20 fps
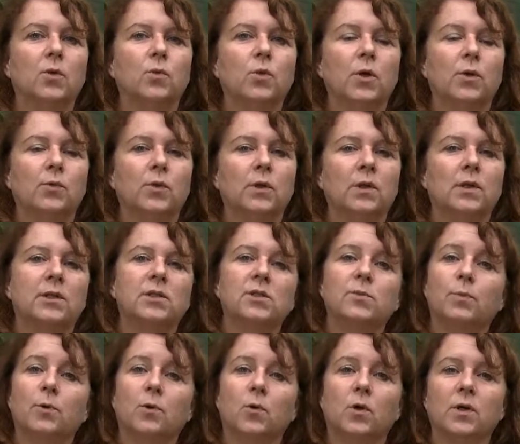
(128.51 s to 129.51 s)
we will
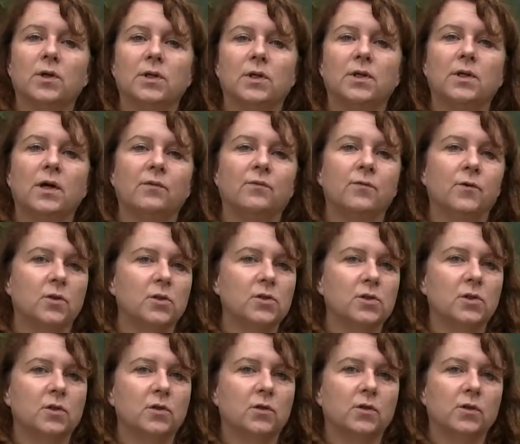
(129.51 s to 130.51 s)
explore the
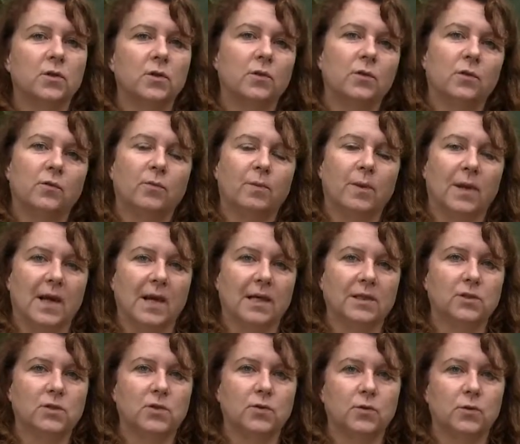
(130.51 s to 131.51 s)
diversity of
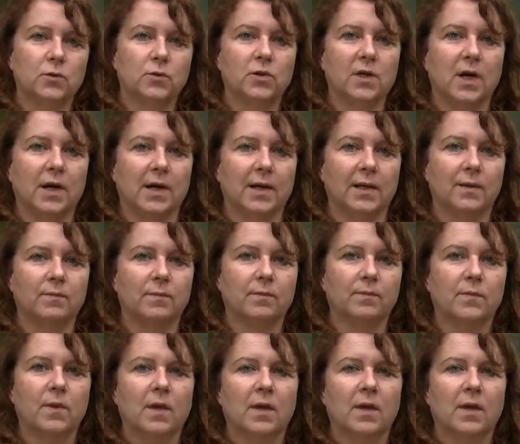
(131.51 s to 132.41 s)
plants through time